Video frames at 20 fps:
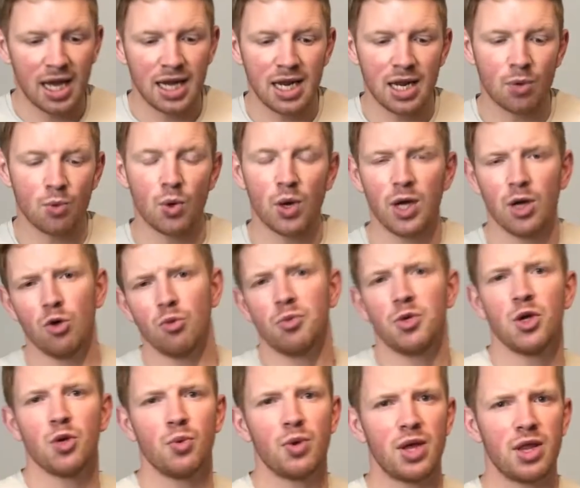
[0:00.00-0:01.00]
it will
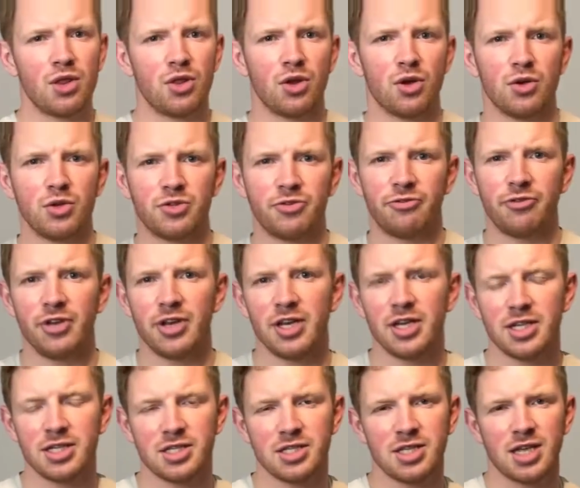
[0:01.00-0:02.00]
help you with those
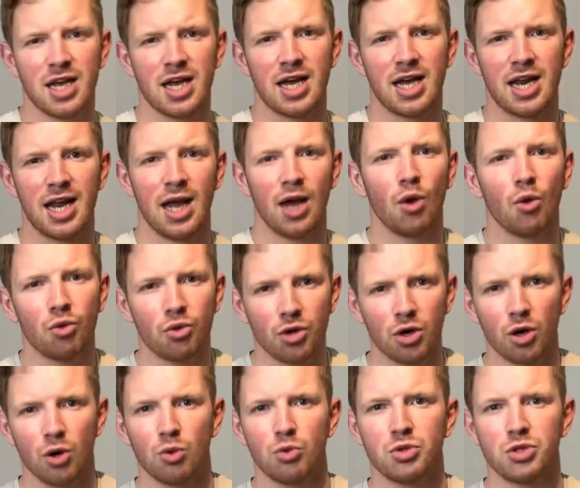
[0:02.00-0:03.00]
fitness and health
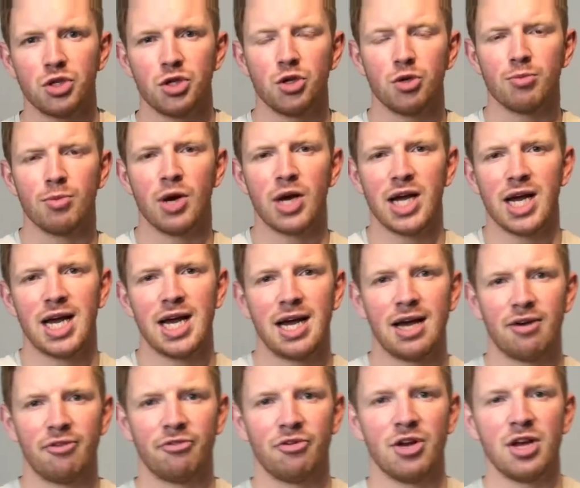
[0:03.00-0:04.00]
goals that you might
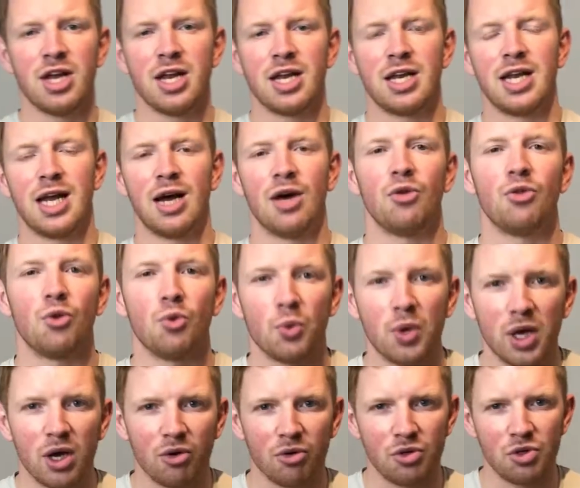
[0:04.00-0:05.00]
have now that
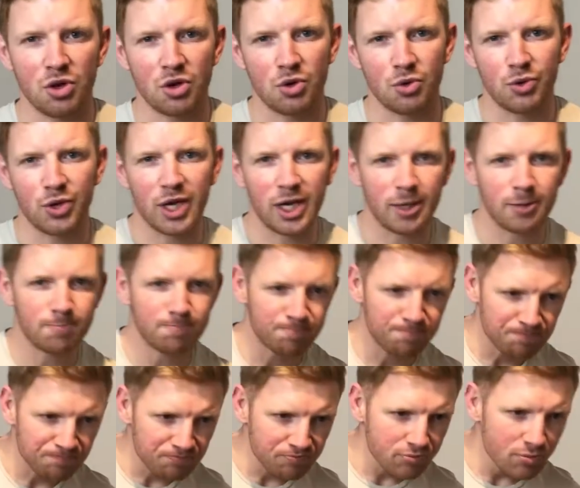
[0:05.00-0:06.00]
we are in the new year.
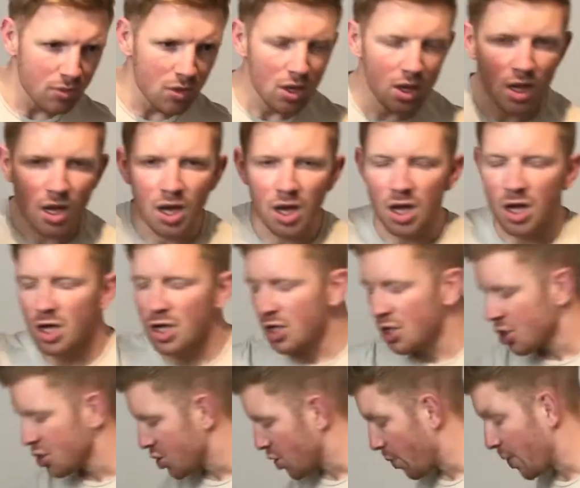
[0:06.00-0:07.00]

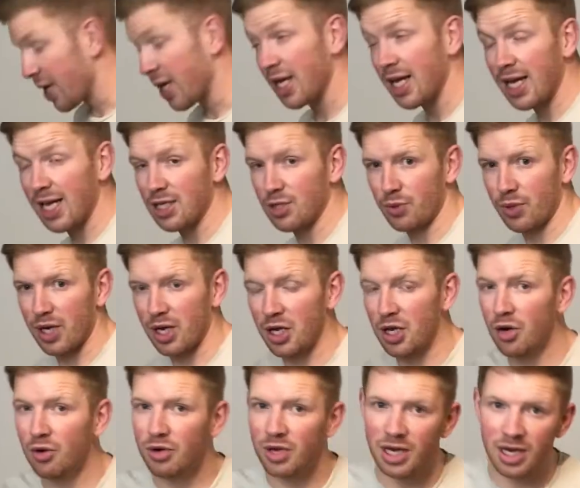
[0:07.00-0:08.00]
So we're going to get into it. Now
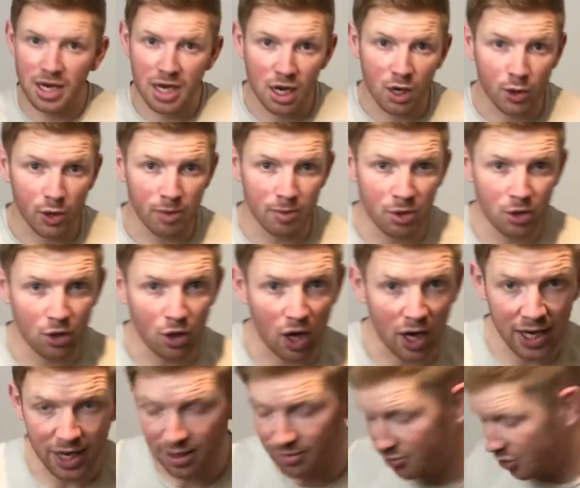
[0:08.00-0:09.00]
you don't need any equipment.
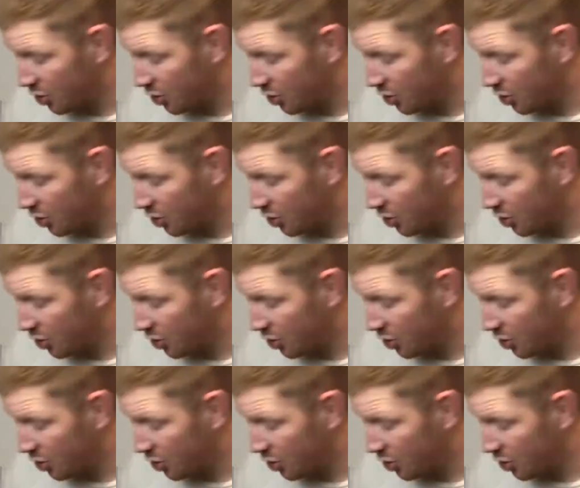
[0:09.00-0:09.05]
I have